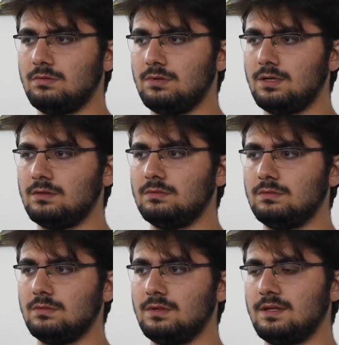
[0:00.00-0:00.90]
yeah,
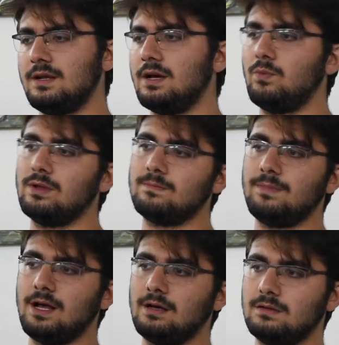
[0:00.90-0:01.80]
and then I went
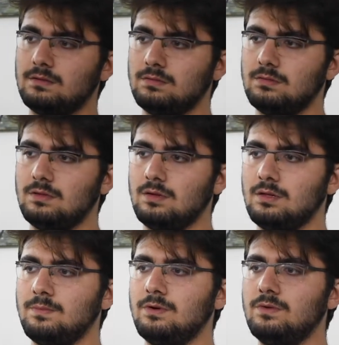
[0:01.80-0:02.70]
back to
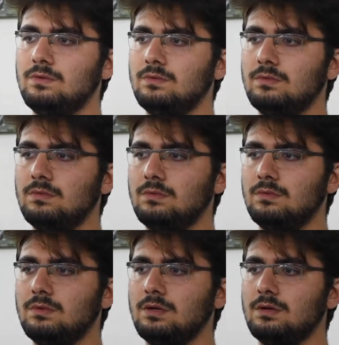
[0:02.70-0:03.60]
Aleppo
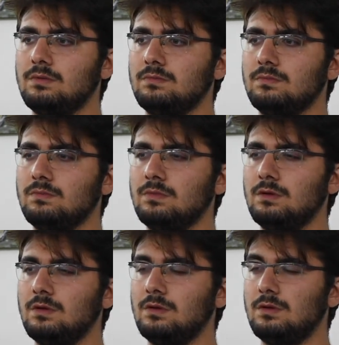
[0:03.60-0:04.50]
um,
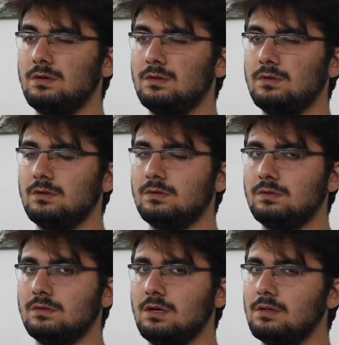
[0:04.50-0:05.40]

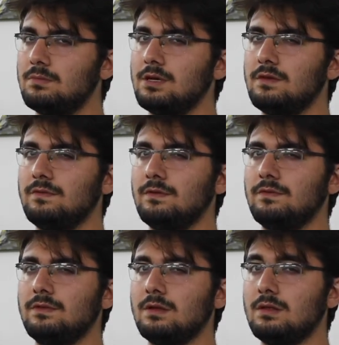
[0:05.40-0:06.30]
on May
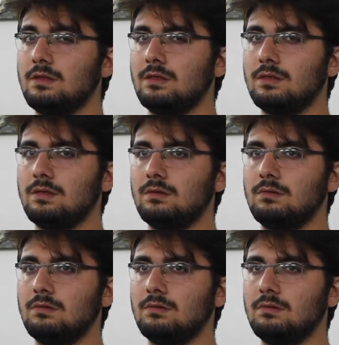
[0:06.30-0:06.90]
15th,